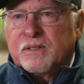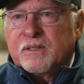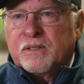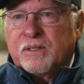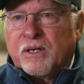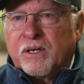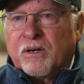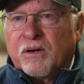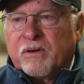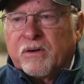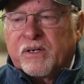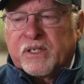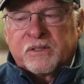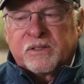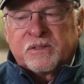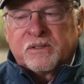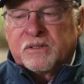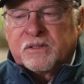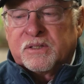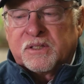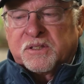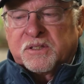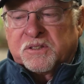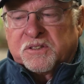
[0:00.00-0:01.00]
You know,
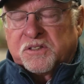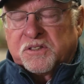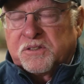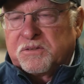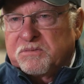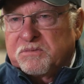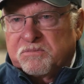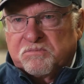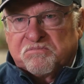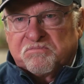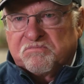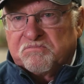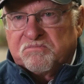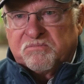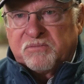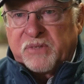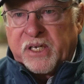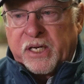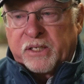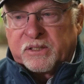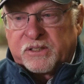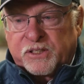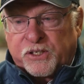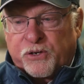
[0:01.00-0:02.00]
it's
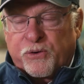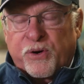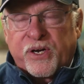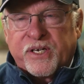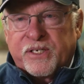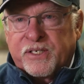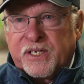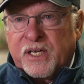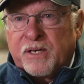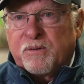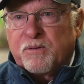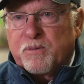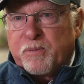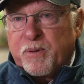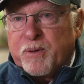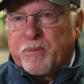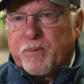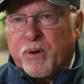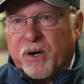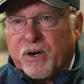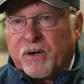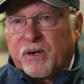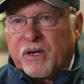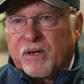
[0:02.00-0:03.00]
a great team to be
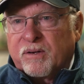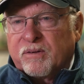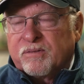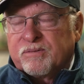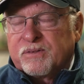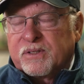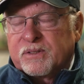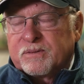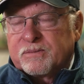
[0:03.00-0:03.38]
part of.